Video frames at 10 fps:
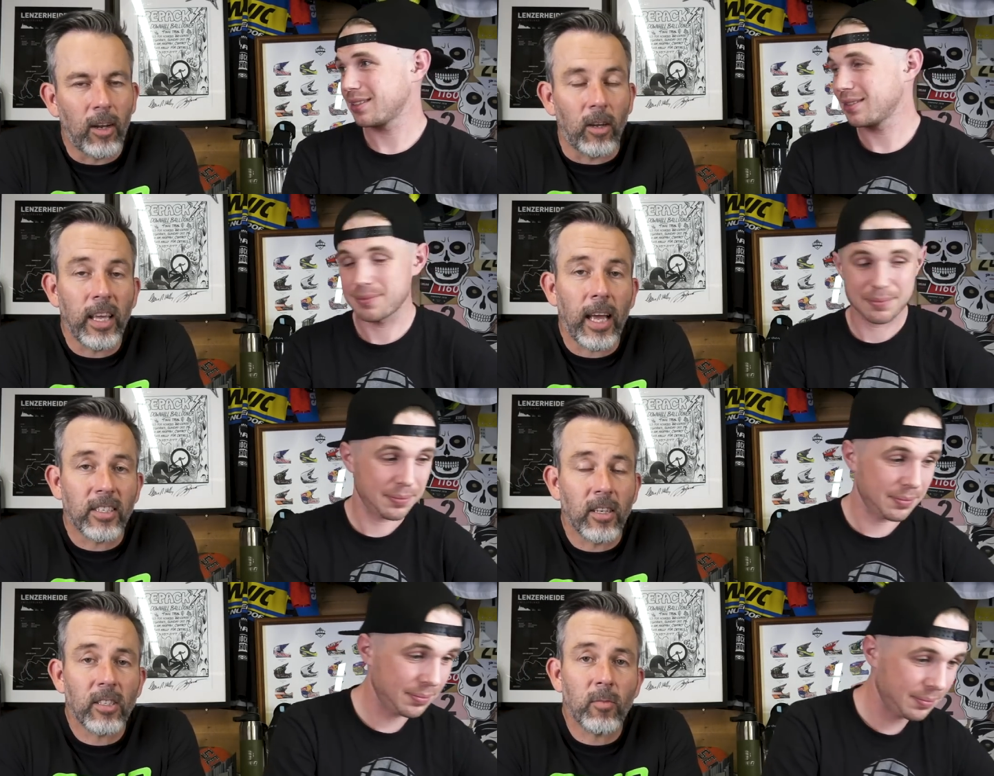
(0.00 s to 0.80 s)
Speaker 1: a lot. Yeah,
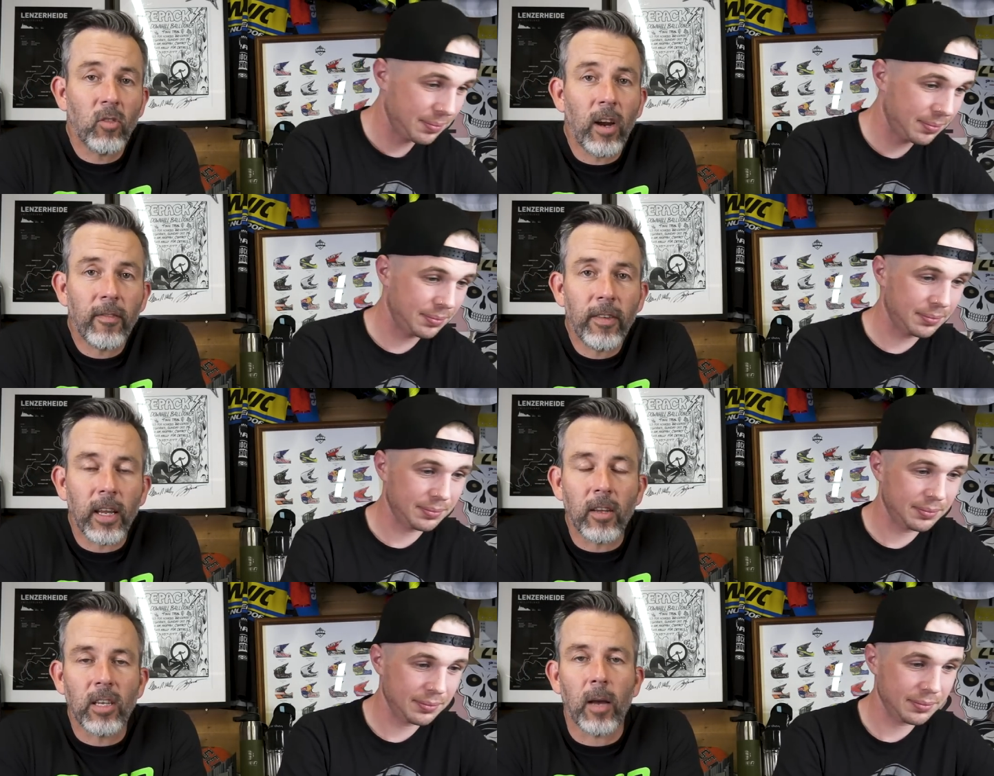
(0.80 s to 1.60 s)
so there's some great
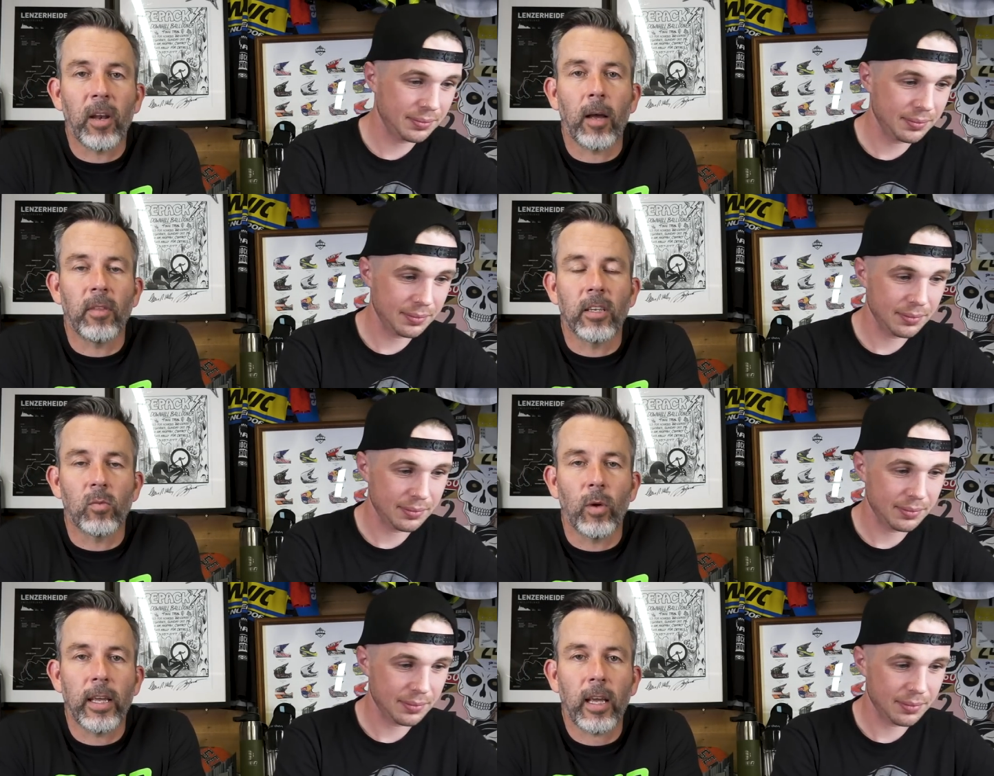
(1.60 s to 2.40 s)
videos coming up
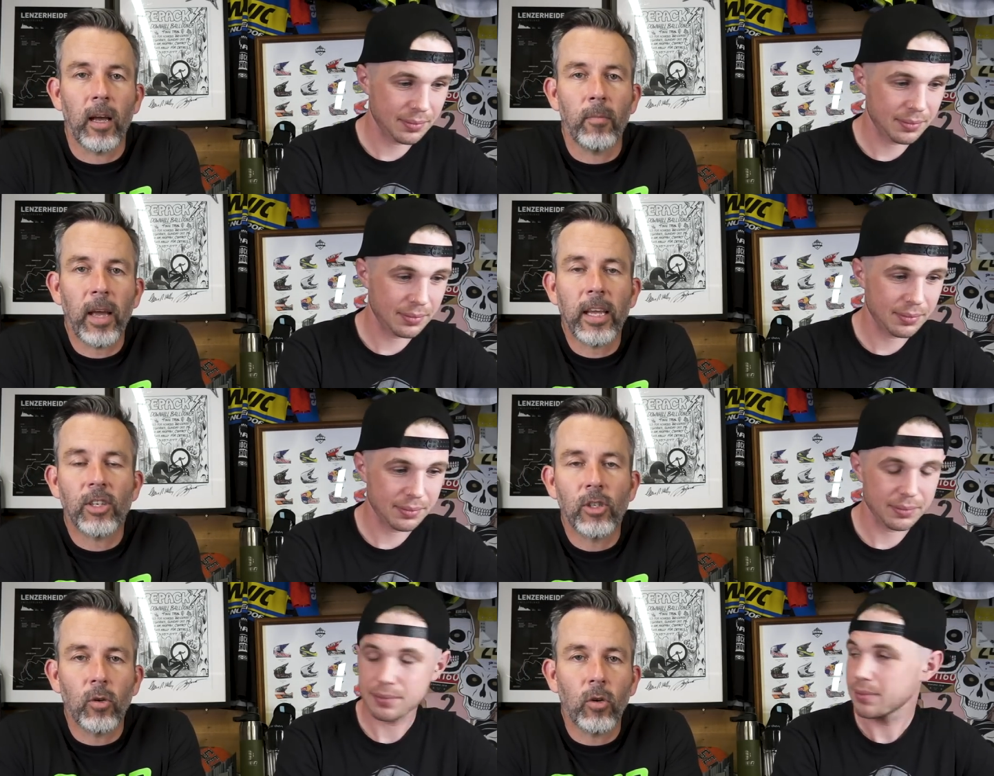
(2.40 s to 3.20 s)
this week. Uh, make
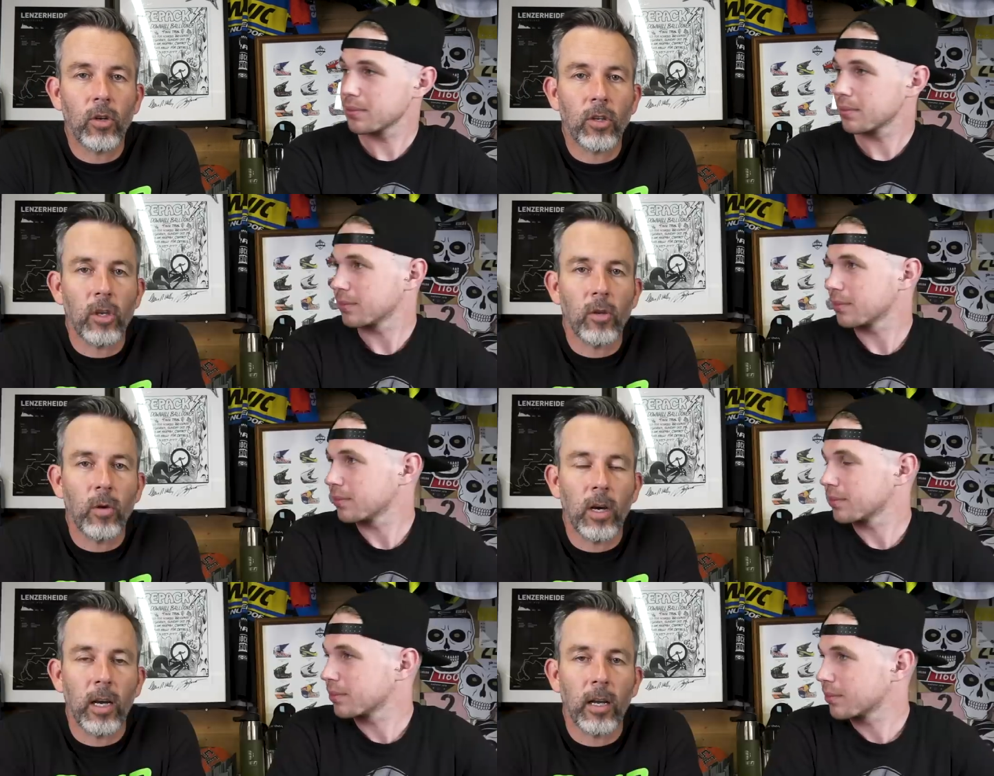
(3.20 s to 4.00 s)
sure
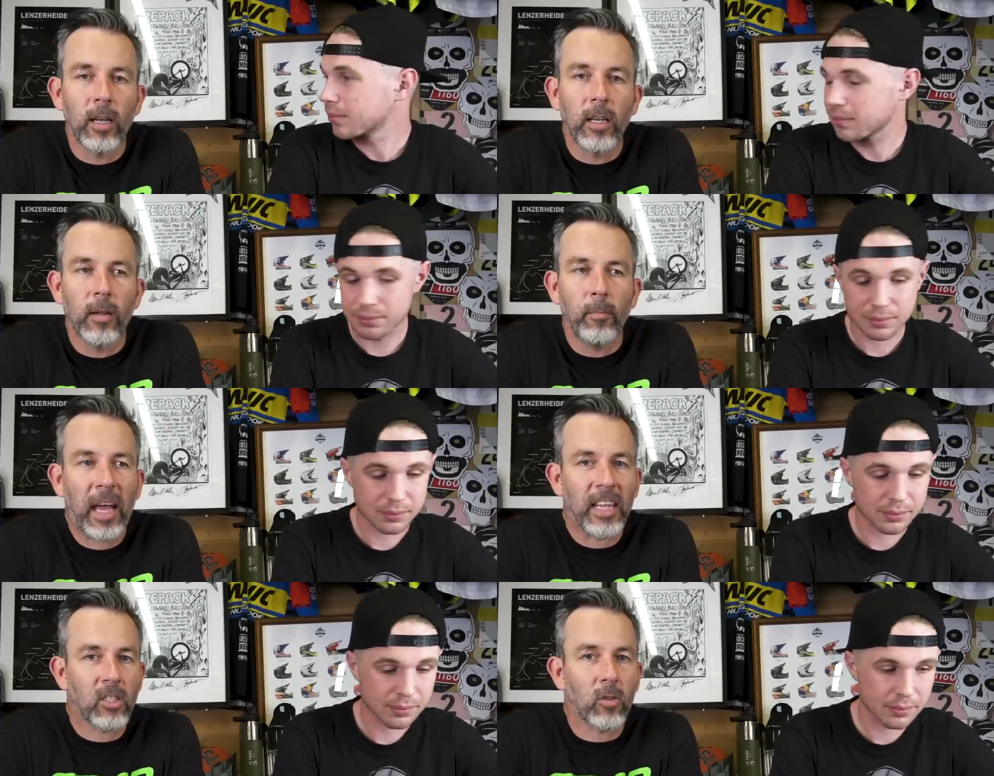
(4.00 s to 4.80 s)
you uh,
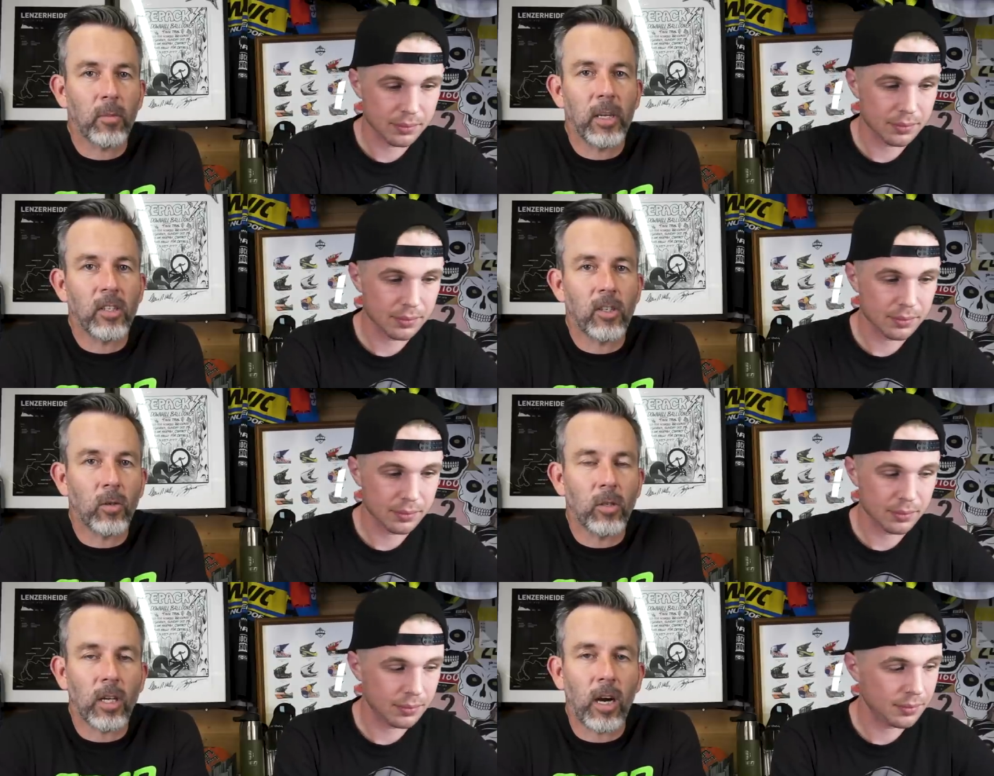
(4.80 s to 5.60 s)
pencil them into
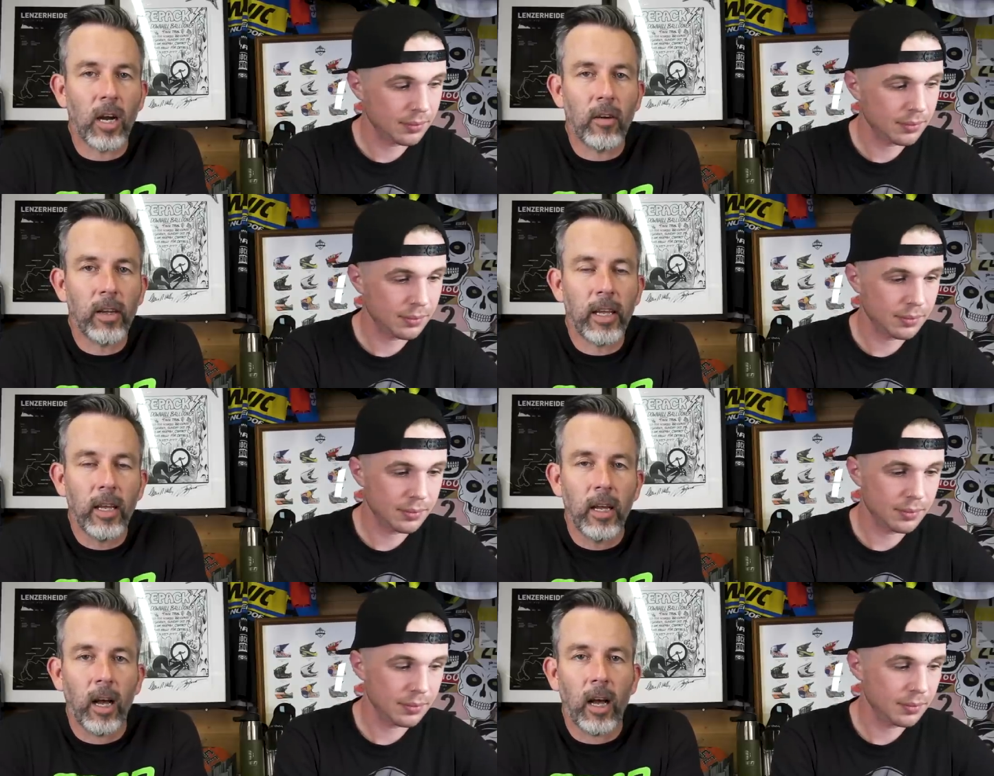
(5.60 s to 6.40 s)
your diary,
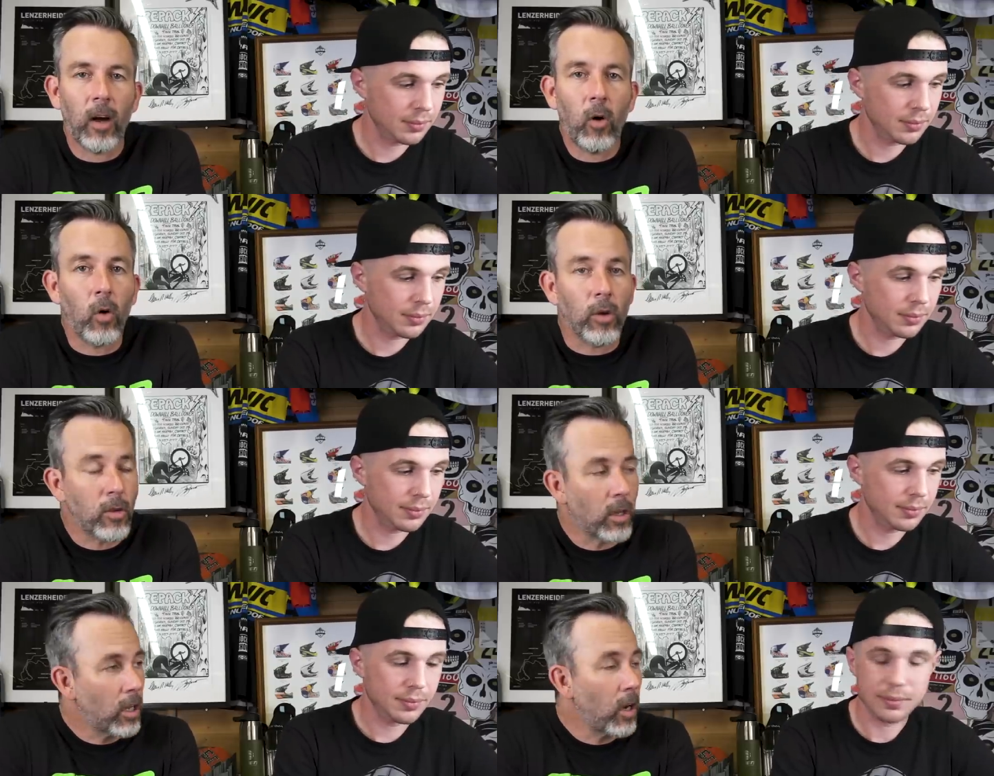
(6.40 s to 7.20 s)
uh, or
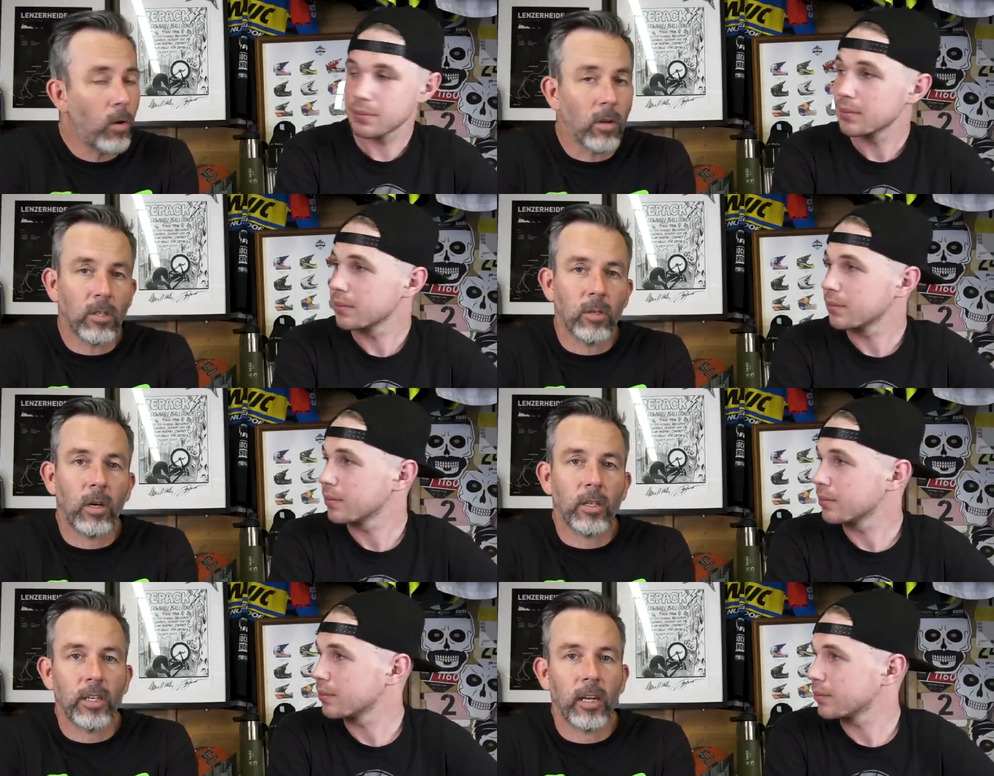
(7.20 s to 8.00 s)
you could go on to
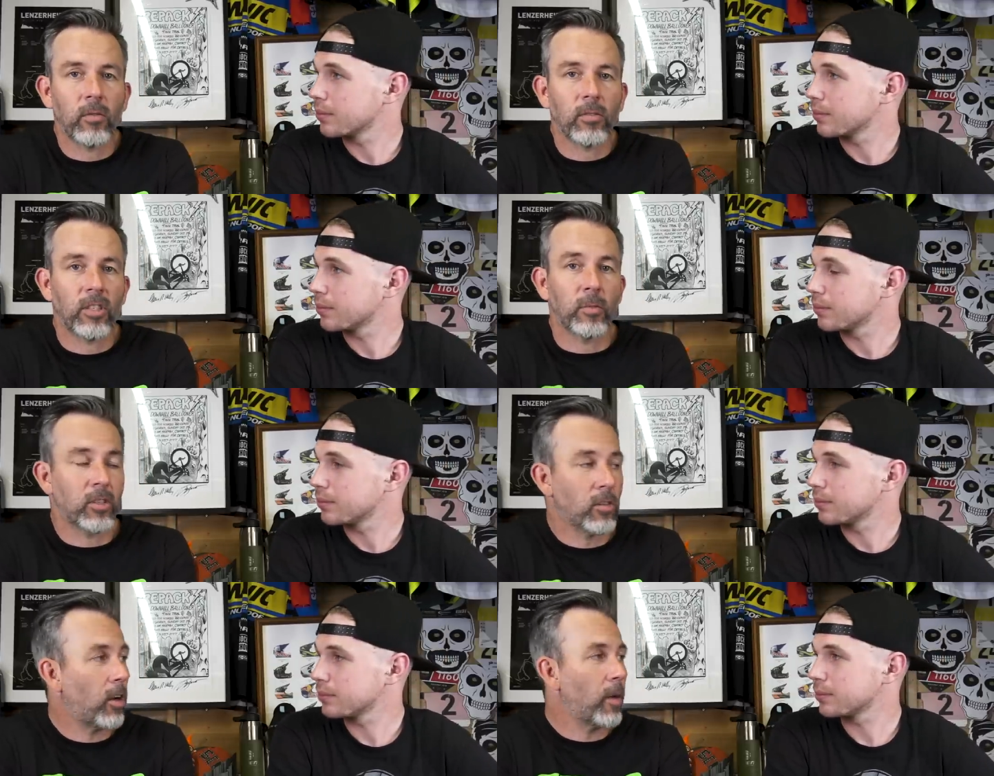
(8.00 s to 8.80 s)
our channel,
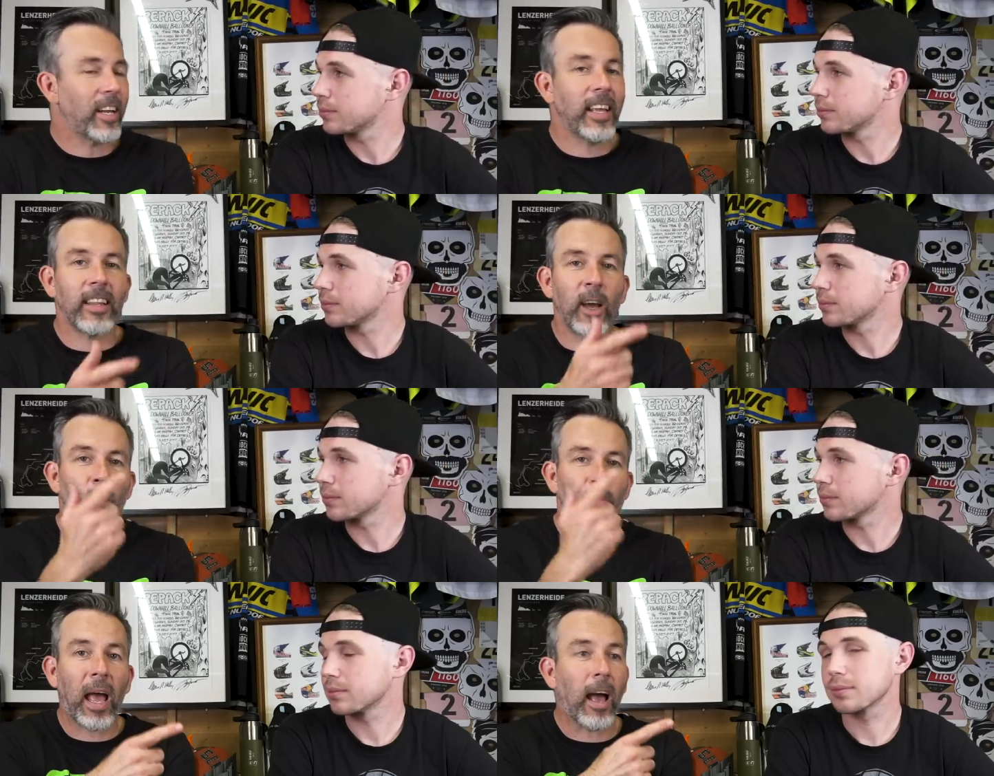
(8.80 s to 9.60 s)
subscribe, and hit the
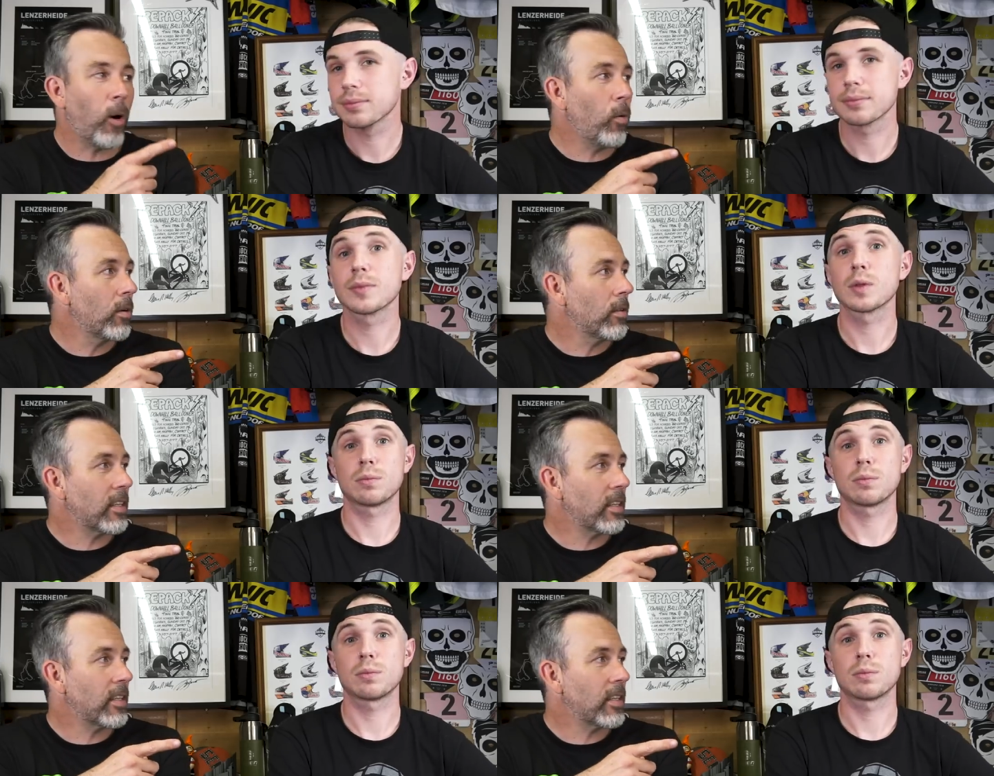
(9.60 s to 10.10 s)
old bell.